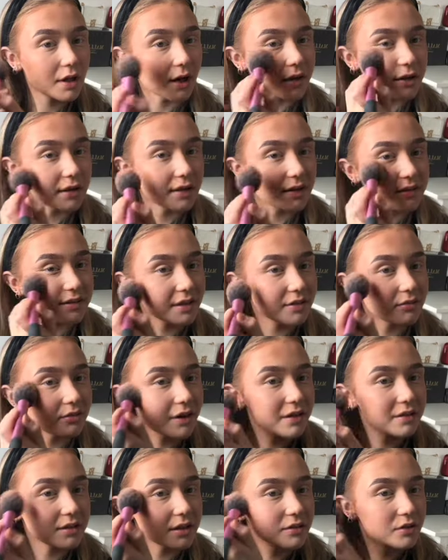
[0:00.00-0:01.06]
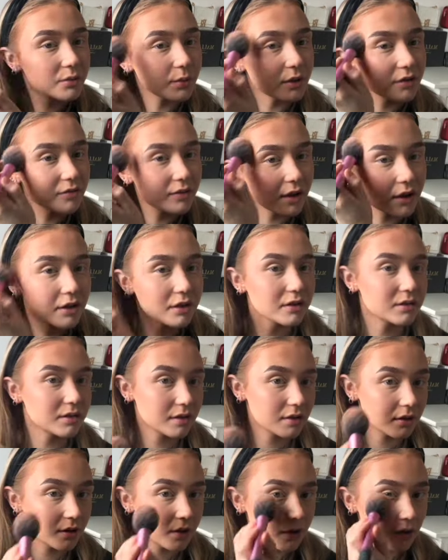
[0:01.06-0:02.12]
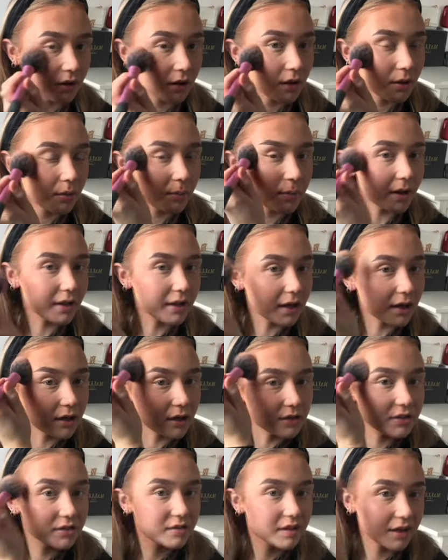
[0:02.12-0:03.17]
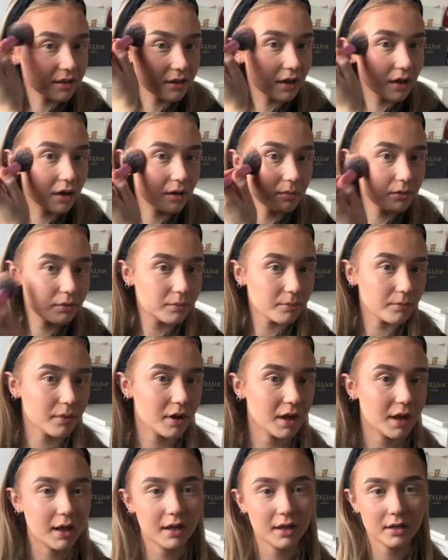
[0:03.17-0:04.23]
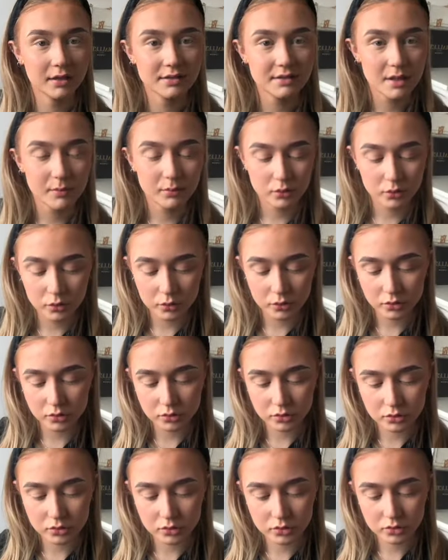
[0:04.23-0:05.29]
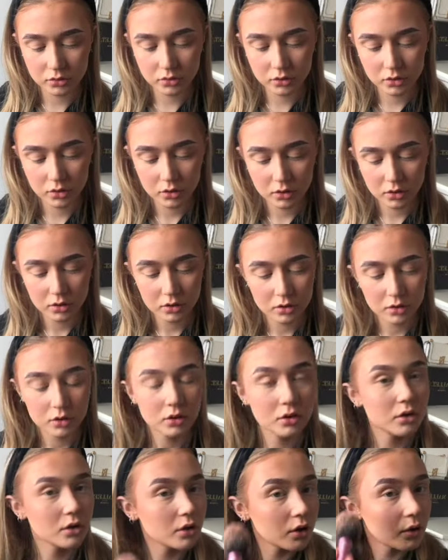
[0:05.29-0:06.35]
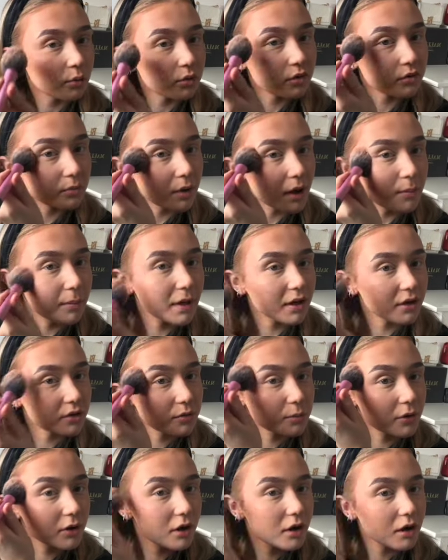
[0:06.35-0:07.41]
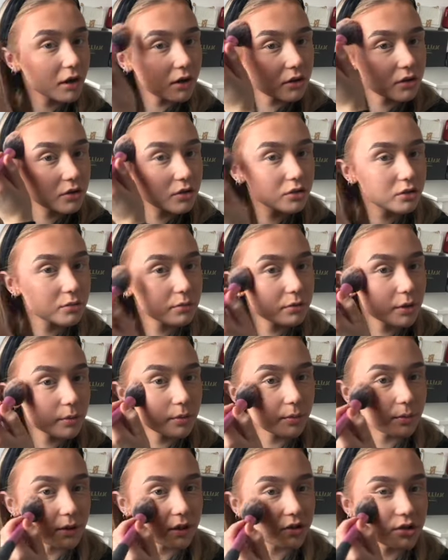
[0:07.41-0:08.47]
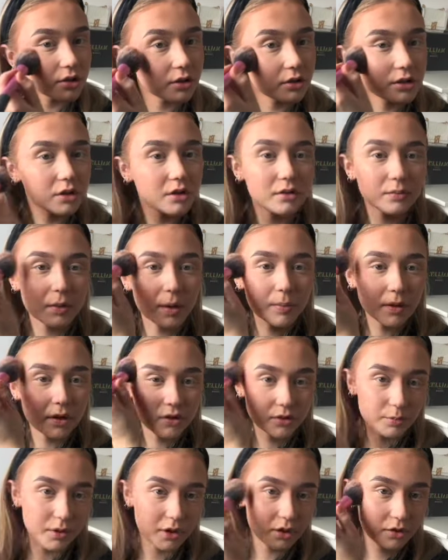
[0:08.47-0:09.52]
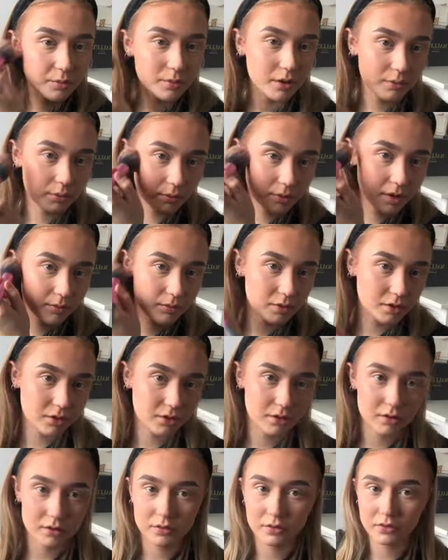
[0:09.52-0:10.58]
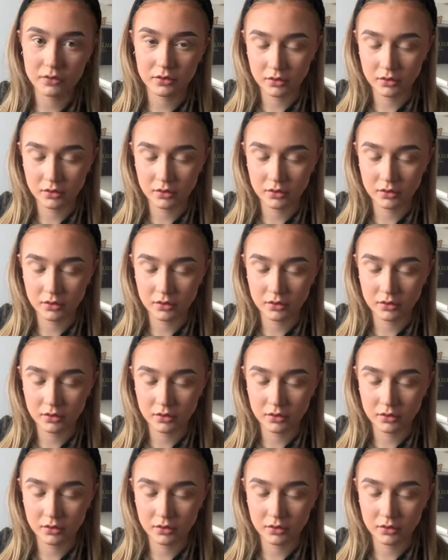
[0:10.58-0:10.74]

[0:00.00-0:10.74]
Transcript: need to invest into one of those but again I just take that up my temples with my blush brush probably shouldn't use my blusher brush but we move